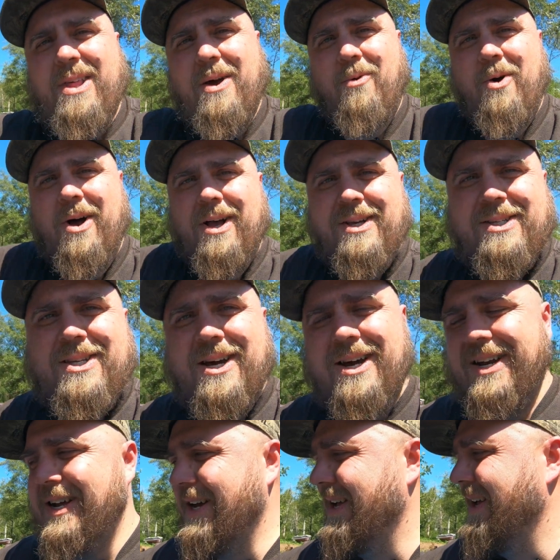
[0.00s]
that was
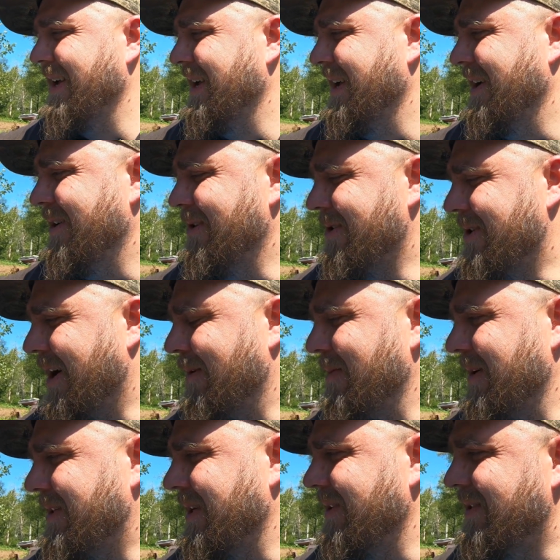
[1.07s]
on who
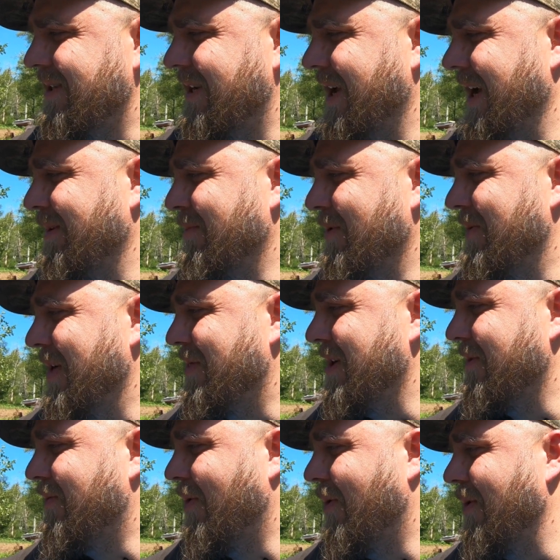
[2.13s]
commented and said, hey, move that
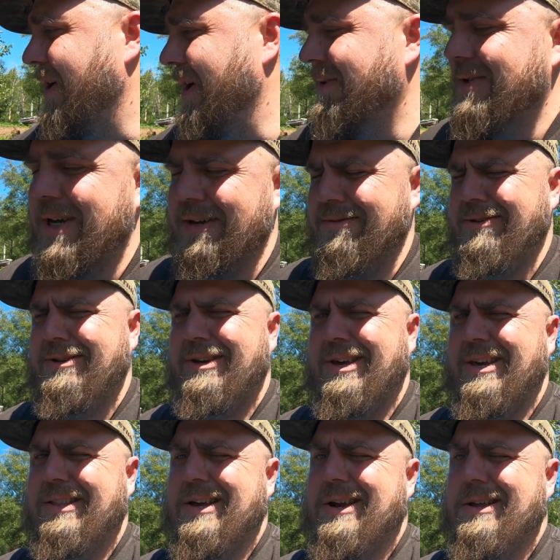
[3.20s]
thing forward, and I was like,
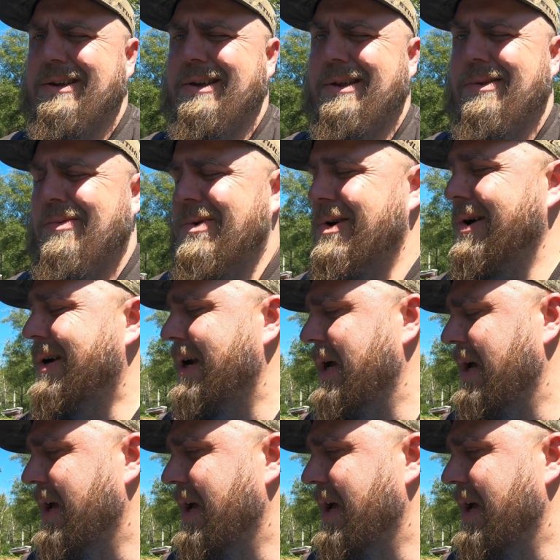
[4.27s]
that ain't gonna work.